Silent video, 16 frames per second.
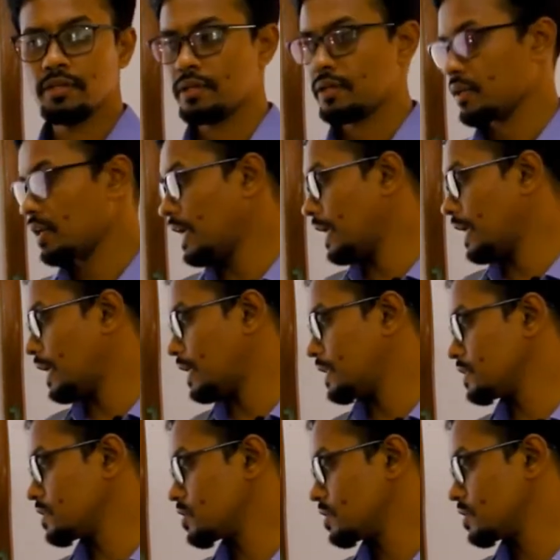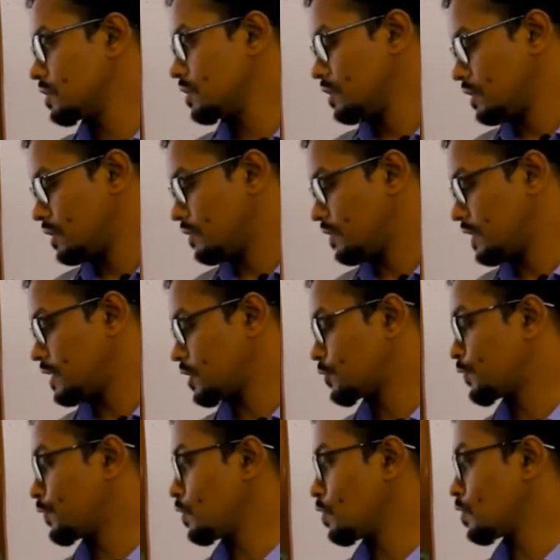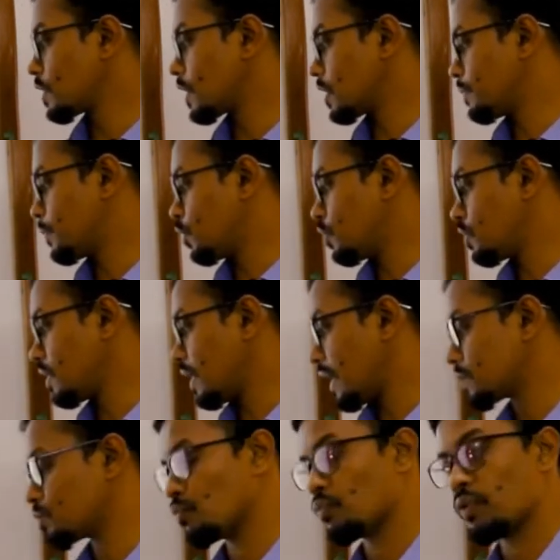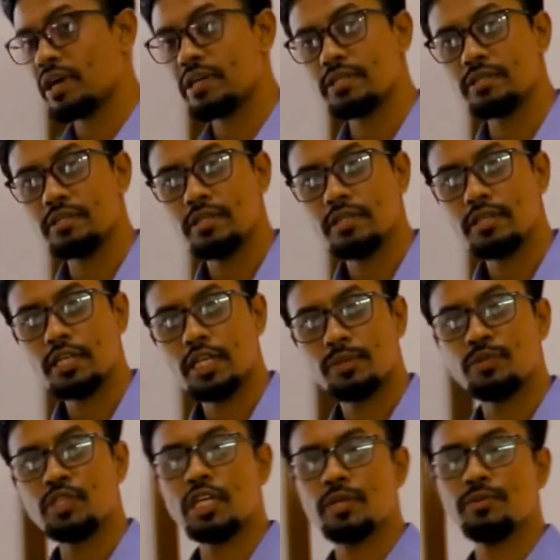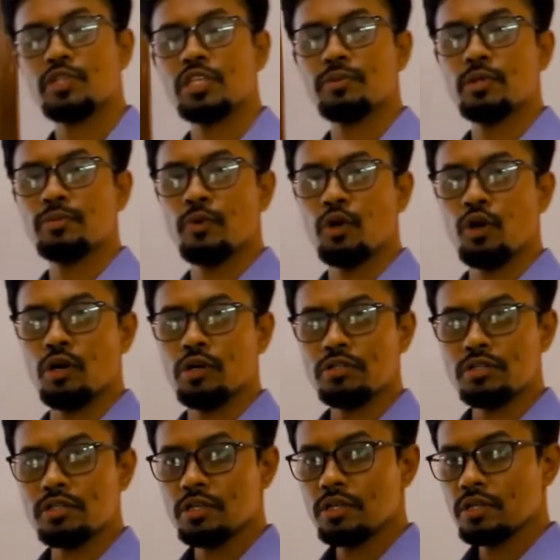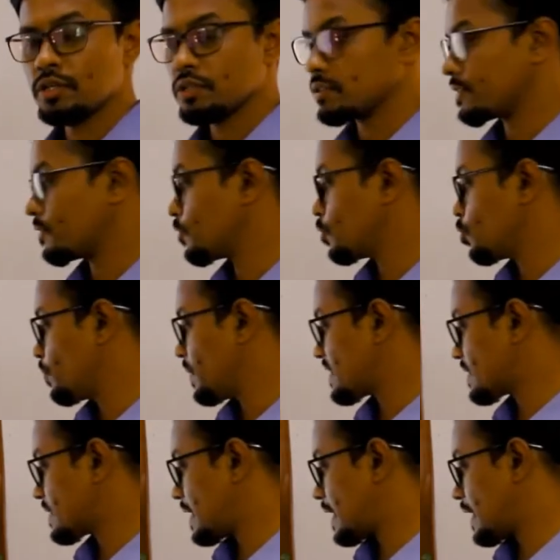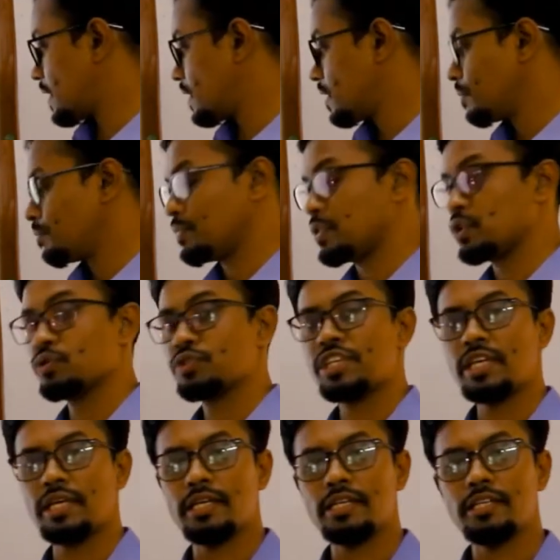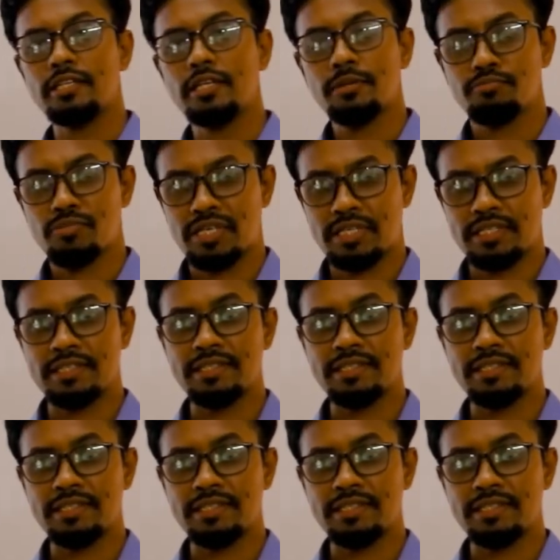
And there is 4 carbon and 1 carbon-carbon double bond, so you may say butene, but it is